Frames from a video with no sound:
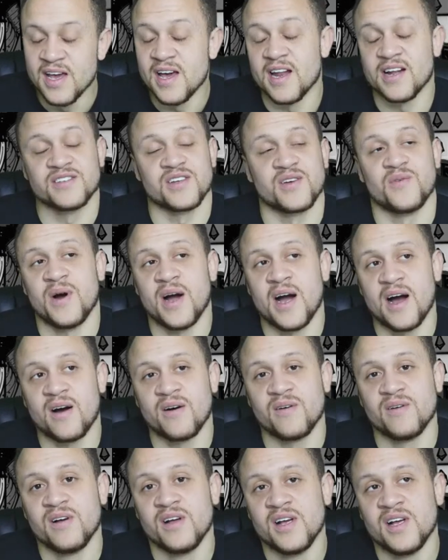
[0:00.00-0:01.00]
I was like,
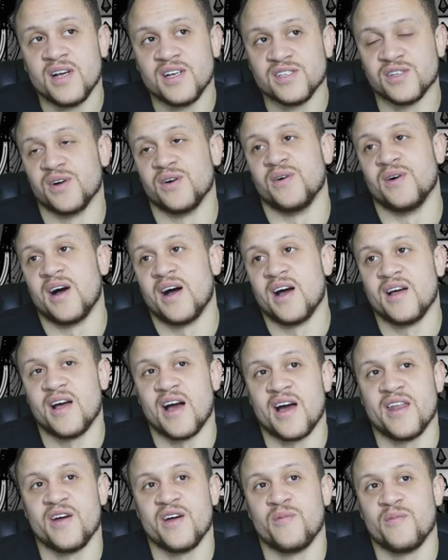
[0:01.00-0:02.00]
wow. So
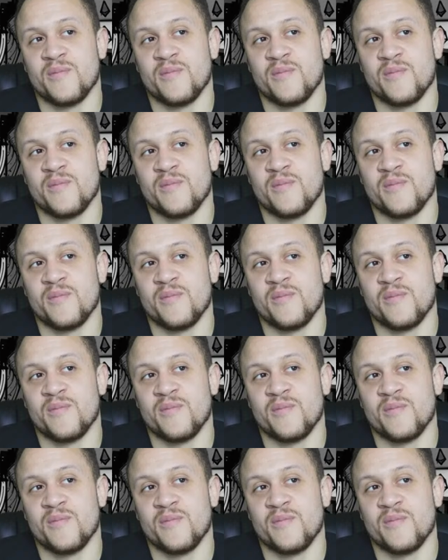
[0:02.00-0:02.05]
I know